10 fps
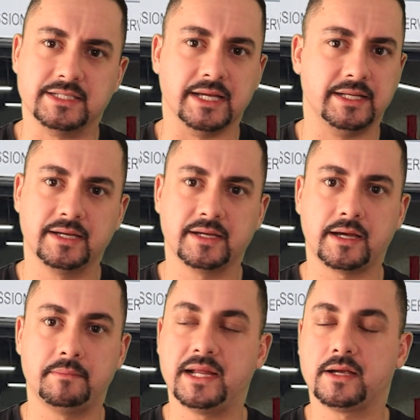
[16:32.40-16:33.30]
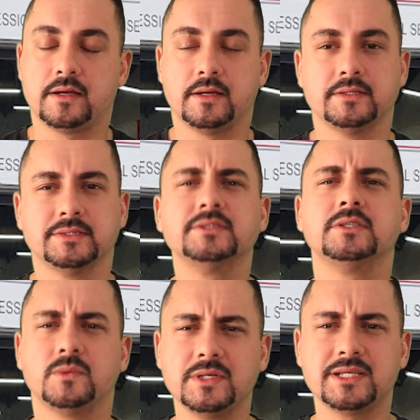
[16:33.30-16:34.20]
his head. I'm like,
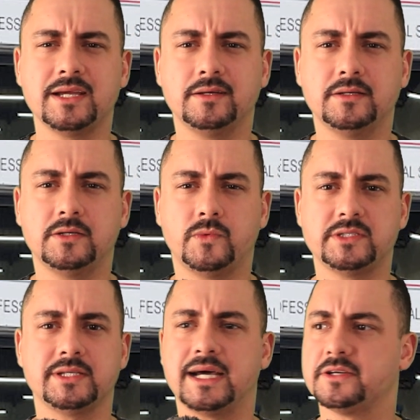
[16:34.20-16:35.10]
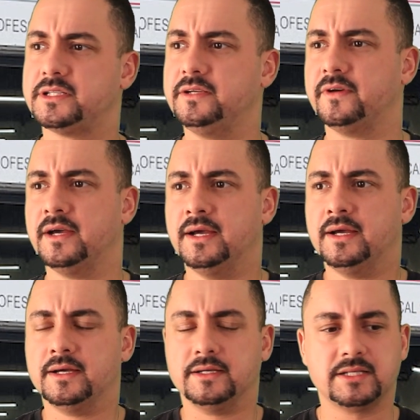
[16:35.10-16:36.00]
what's it? Uh, what's it now, Steve?
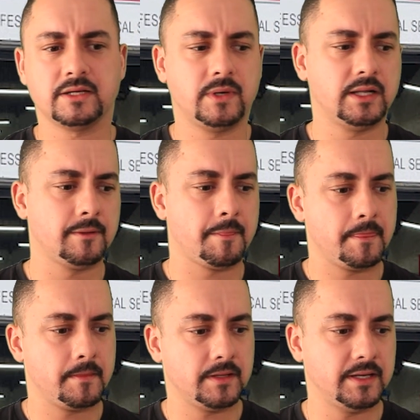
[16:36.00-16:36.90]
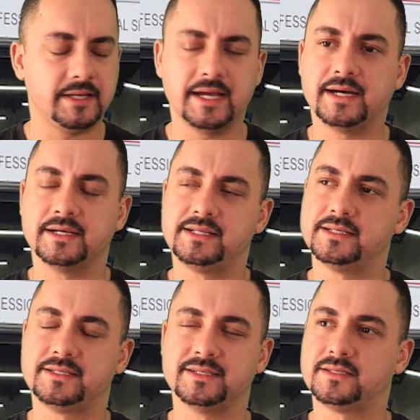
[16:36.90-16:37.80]
He's like, well, yeah, it,
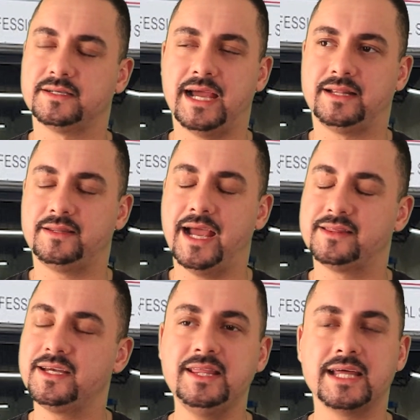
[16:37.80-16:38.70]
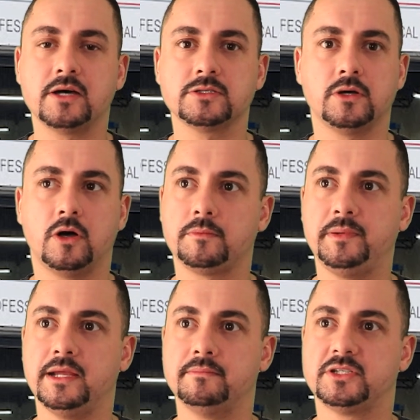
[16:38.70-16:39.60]
it, it, at, at 3000
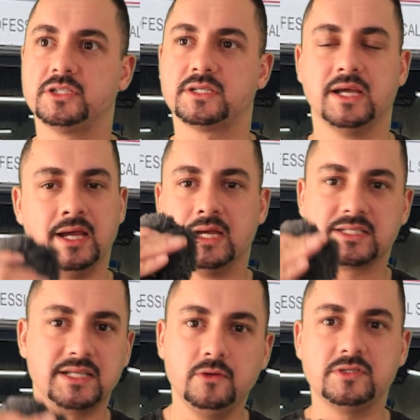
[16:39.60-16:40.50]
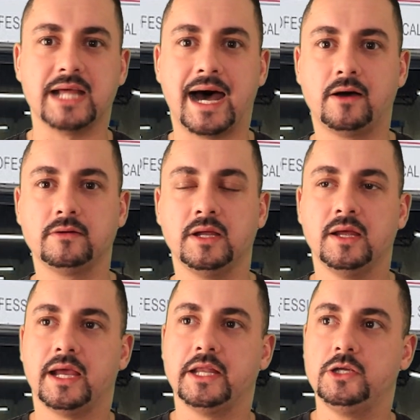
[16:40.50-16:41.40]
RPM, it just slows down
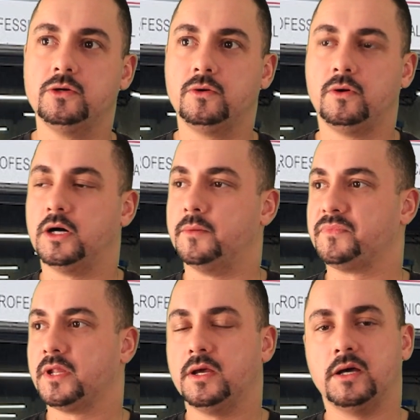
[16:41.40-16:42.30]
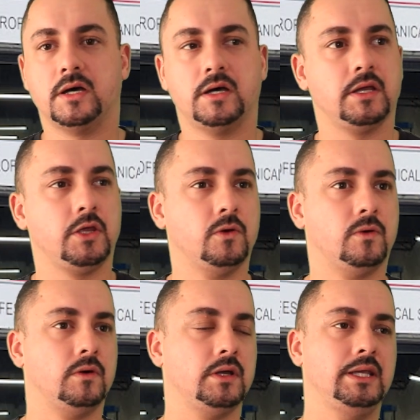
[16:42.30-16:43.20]
and your, um, uh,
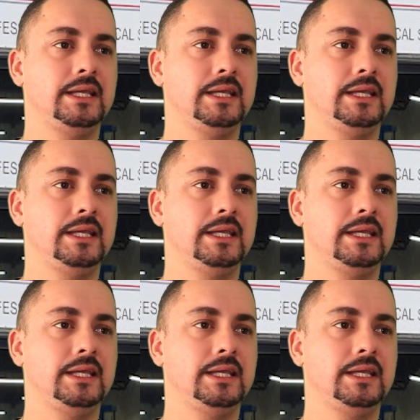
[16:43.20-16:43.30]
your